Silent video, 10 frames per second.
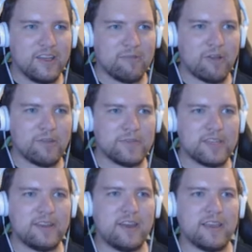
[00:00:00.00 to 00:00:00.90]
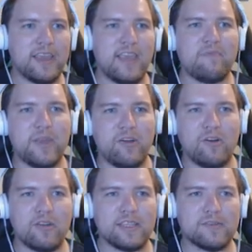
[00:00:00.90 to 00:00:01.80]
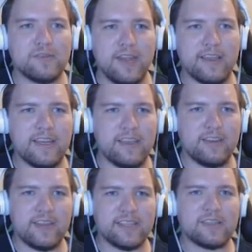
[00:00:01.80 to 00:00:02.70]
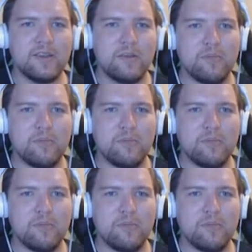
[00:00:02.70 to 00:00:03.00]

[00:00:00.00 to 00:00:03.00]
Welcome to the Nugget Cave. Behold, it's nuggety goodness.